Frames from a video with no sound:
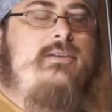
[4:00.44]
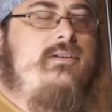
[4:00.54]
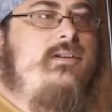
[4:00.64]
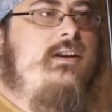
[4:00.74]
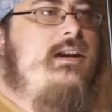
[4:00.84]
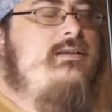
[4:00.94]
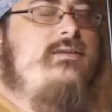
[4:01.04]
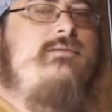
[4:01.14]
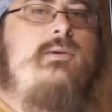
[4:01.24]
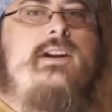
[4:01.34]
to at
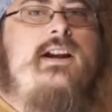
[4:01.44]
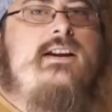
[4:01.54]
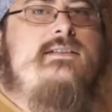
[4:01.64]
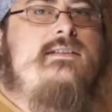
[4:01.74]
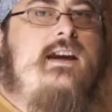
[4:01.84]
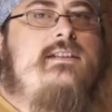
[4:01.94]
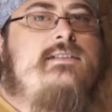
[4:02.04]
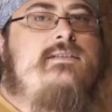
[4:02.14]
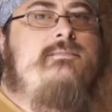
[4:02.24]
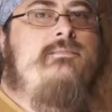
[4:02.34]
least 4096.